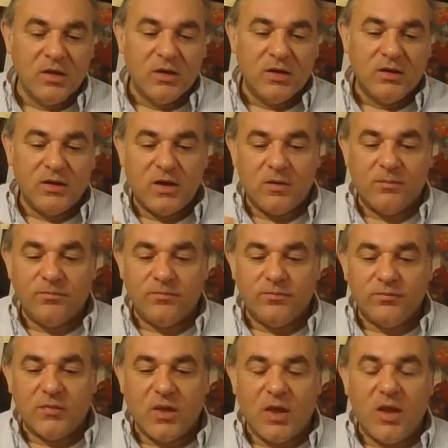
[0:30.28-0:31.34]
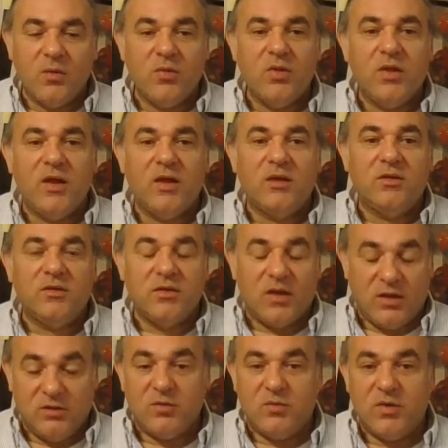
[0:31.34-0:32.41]
Now, I will. I,
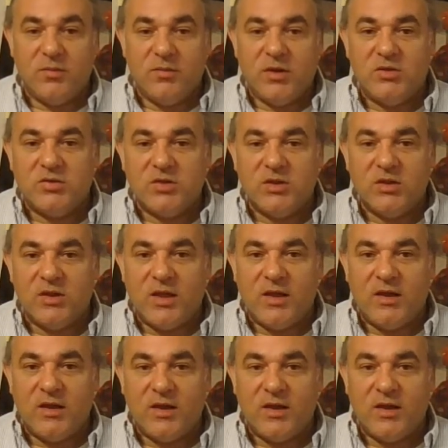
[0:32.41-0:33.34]
do want to mention that